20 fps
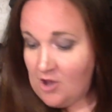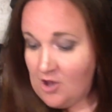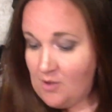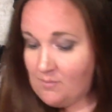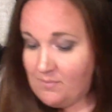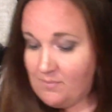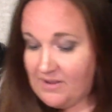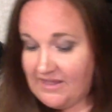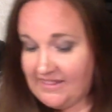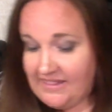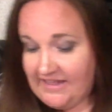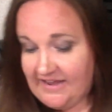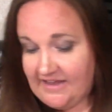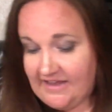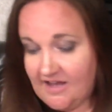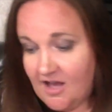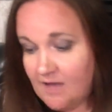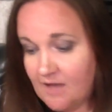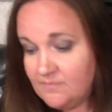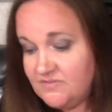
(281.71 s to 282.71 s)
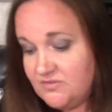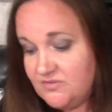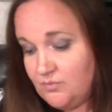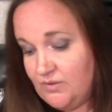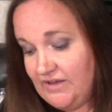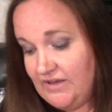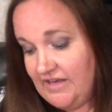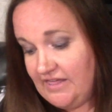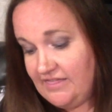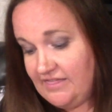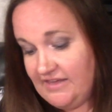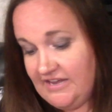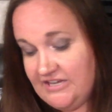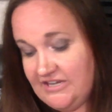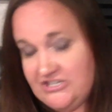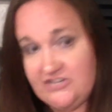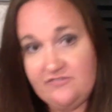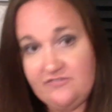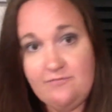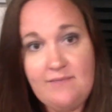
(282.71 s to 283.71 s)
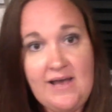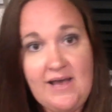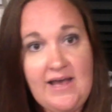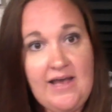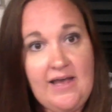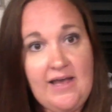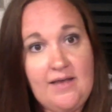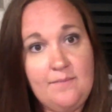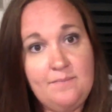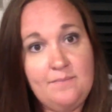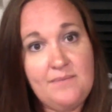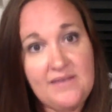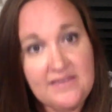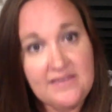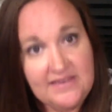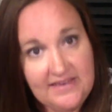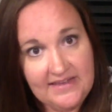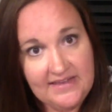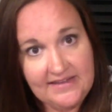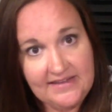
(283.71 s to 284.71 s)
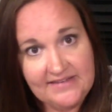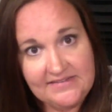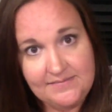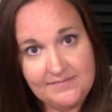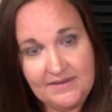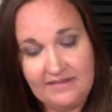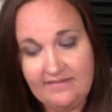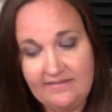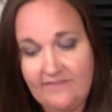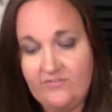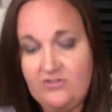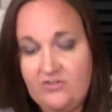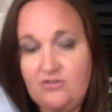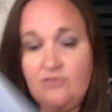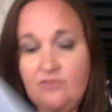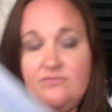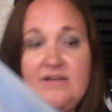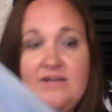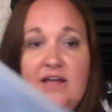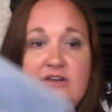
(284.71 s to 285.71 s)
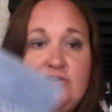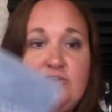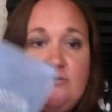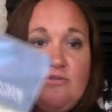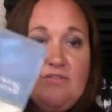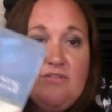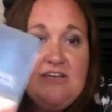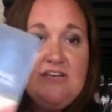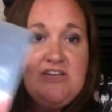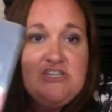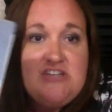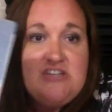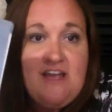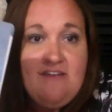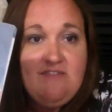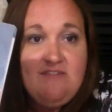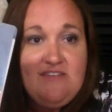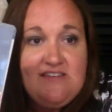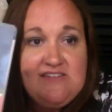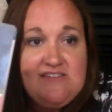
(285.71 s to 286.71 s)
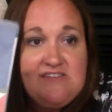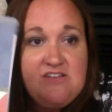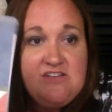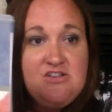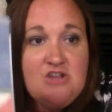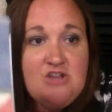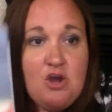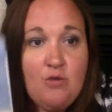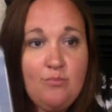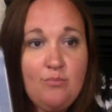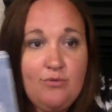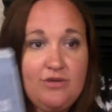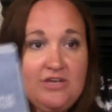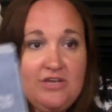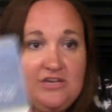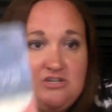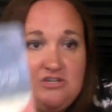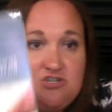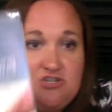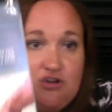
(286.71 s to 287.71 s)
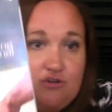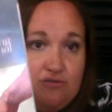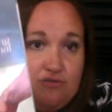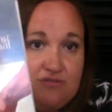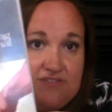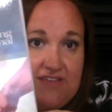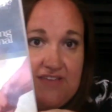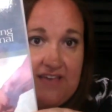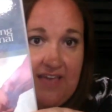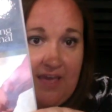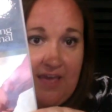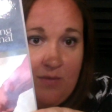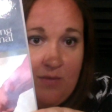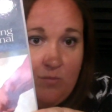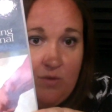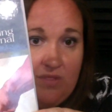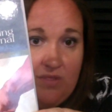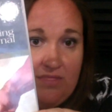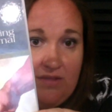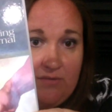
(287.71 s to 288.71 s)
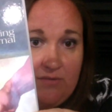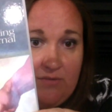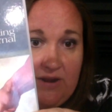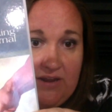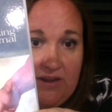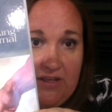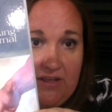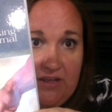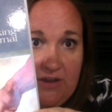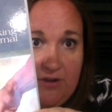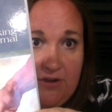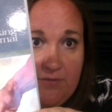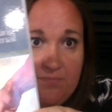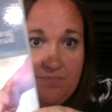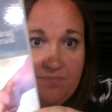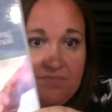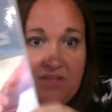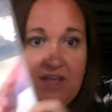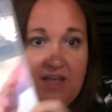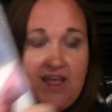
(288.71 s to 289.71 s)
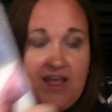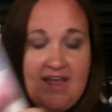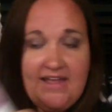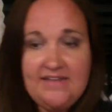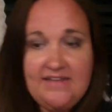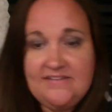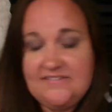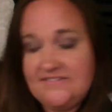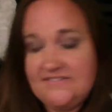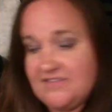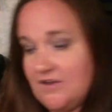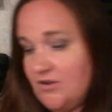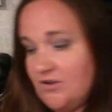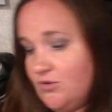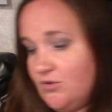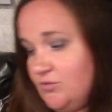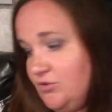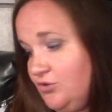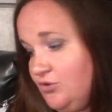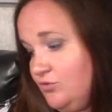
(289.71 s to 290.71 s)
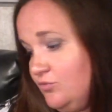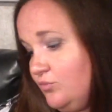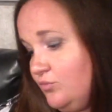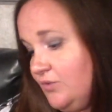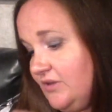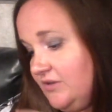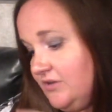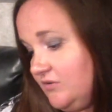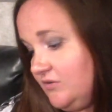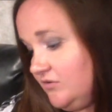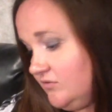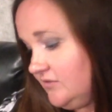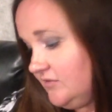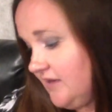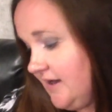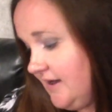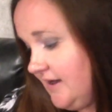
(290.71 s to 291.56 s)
But it comes with each of my big kids, my 11-year-old, 9-year-old, they each have these notebooking journals that came with it right here. And so you will,